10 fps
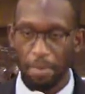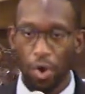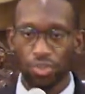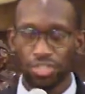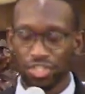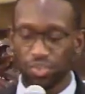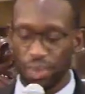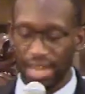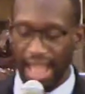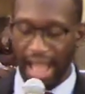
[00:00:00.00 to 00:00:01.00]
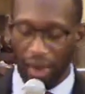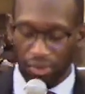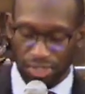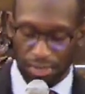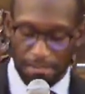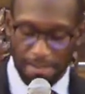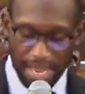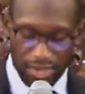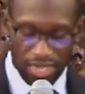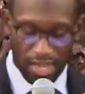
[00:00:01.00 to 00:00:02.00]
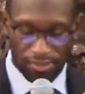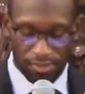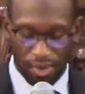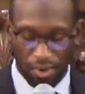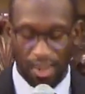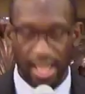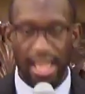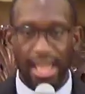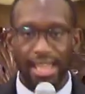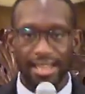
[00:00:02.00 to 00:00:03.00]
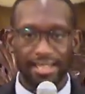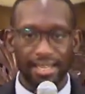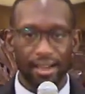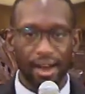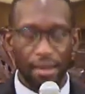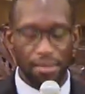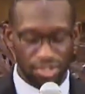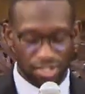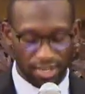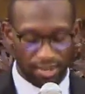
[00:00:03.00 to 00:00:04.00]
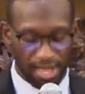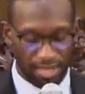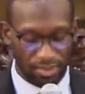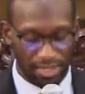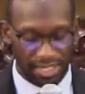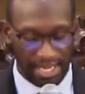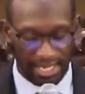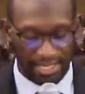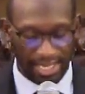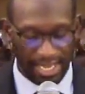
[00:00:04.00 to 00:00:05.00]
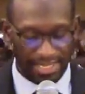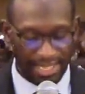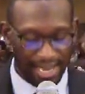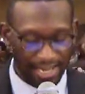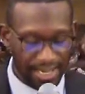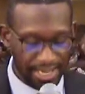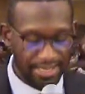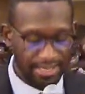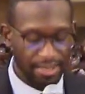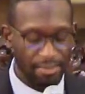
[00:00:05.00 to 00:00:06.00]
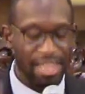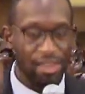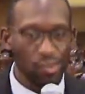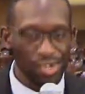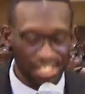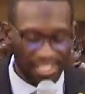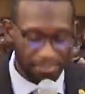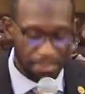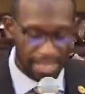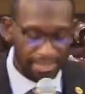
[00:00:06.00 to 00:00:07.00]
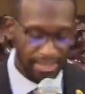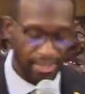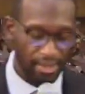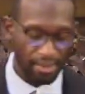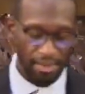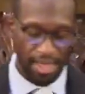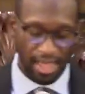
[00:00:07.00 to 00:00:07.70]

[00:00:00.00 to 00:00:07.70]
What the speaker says: Moses went out to meet Jethro. He did homage to him. That's what the text says, and kissed him. He respected him.